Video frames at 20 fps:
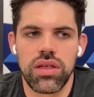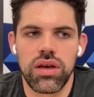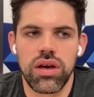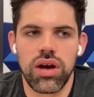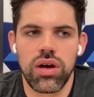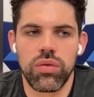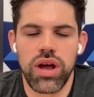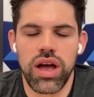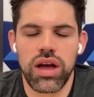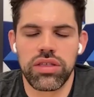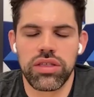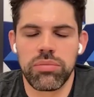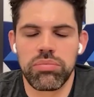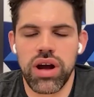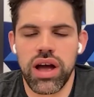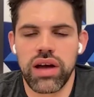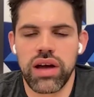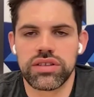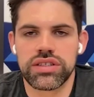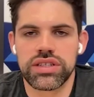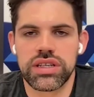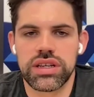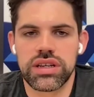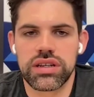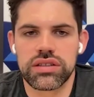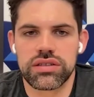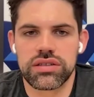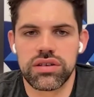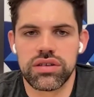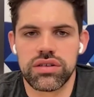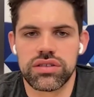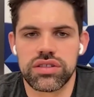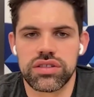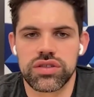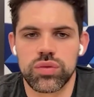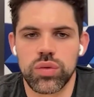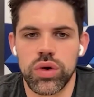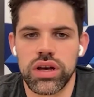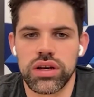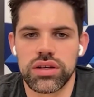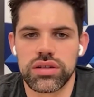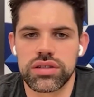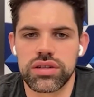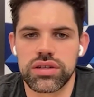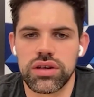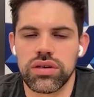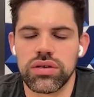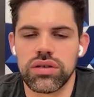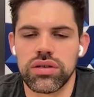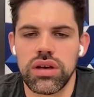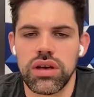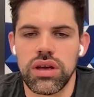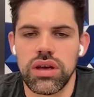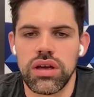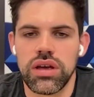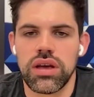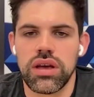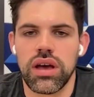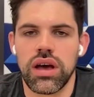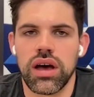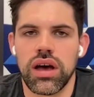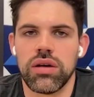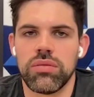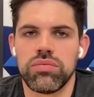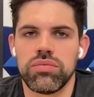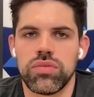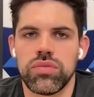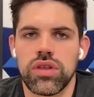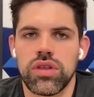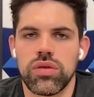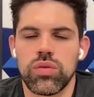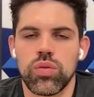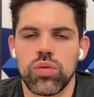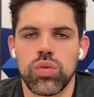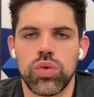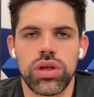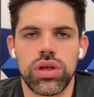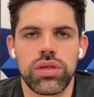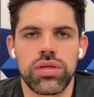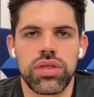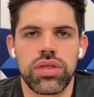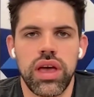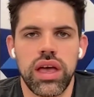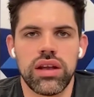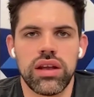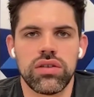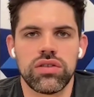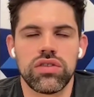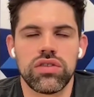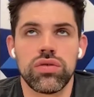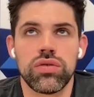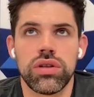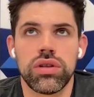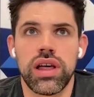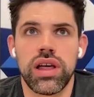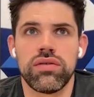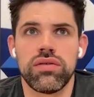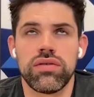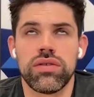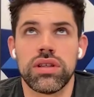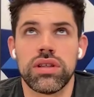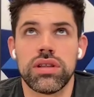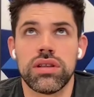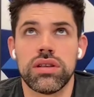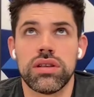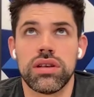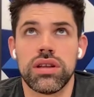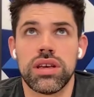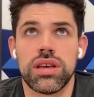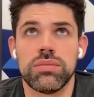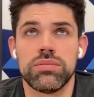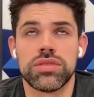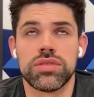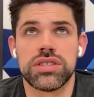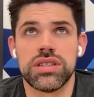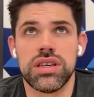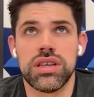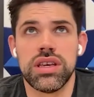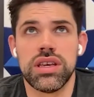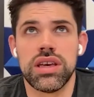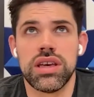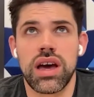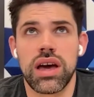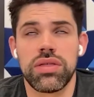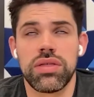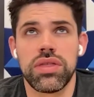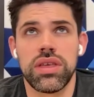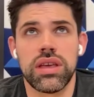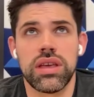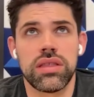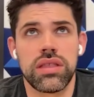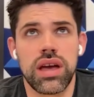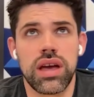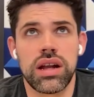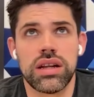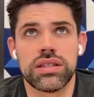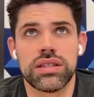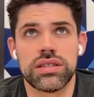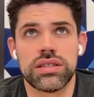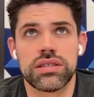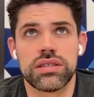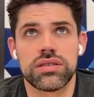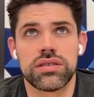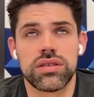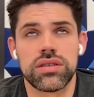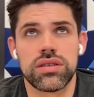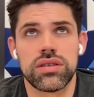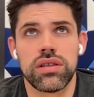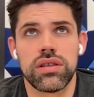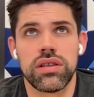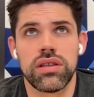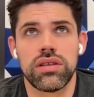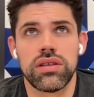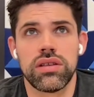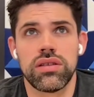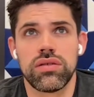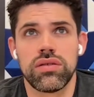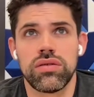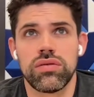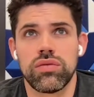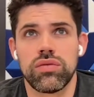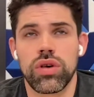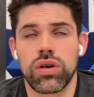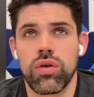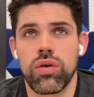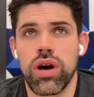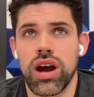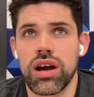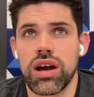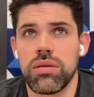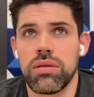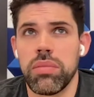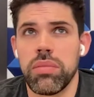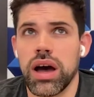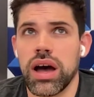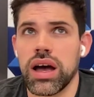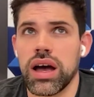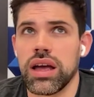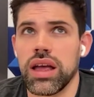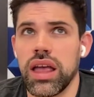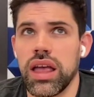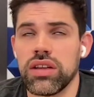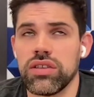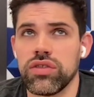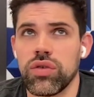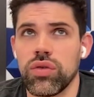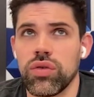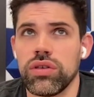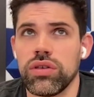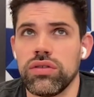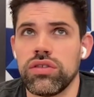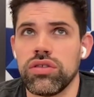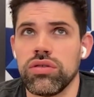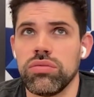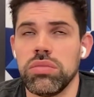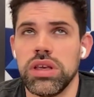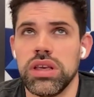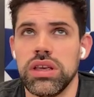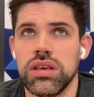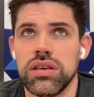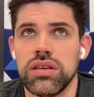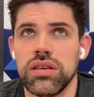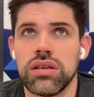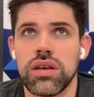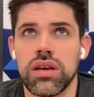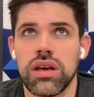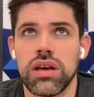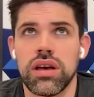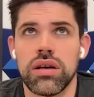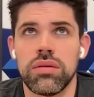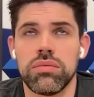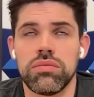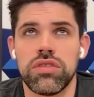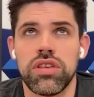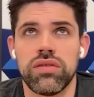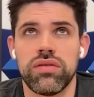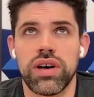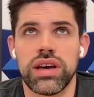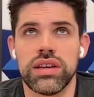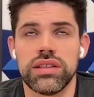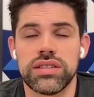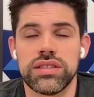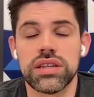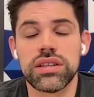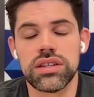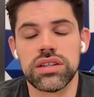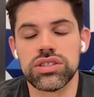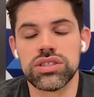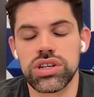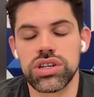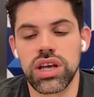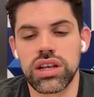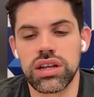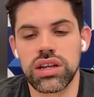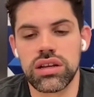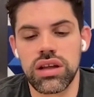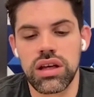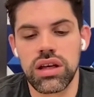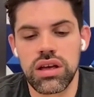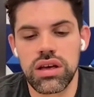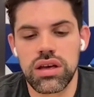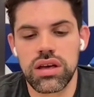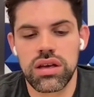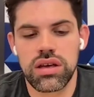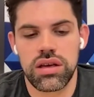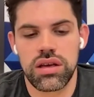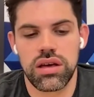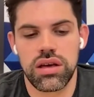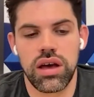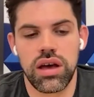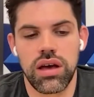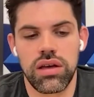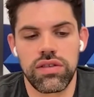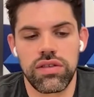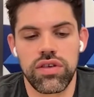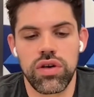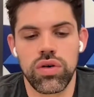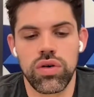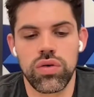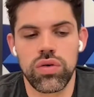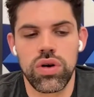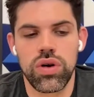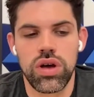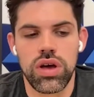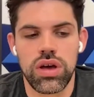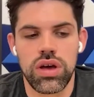around the privacy concerns as well. So with 802.11 MC, I think that is required by Android to be device initiated. So